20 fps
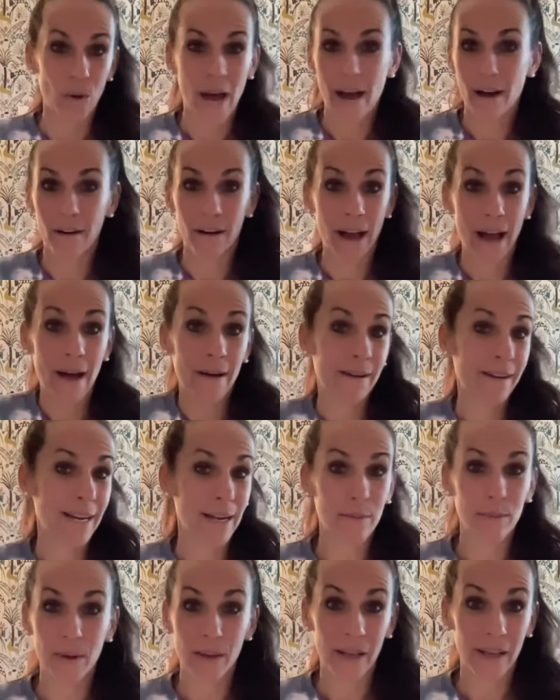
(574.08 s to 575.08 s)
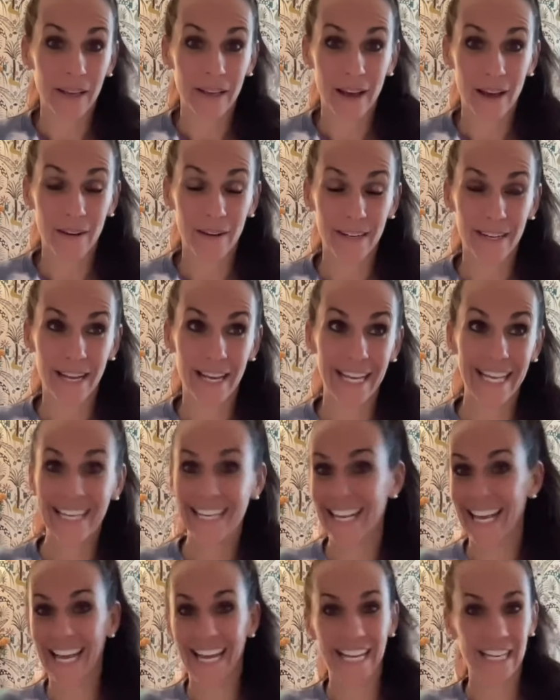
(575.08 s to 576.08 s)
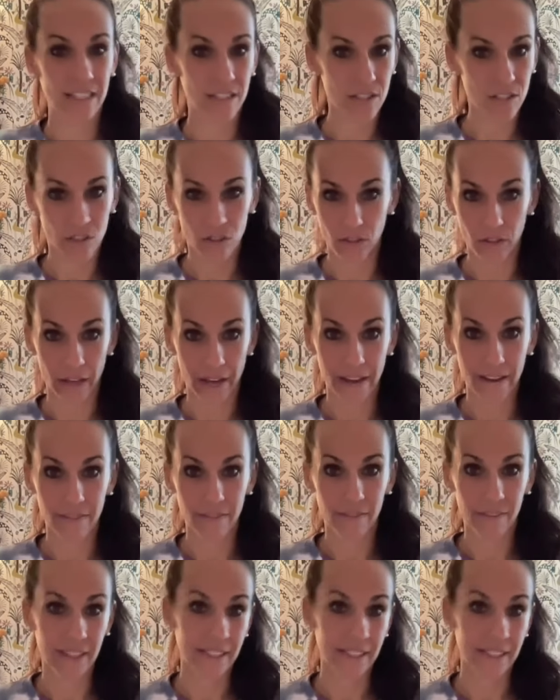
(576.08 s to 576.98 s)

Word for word: How, how can I how can I enhance your life?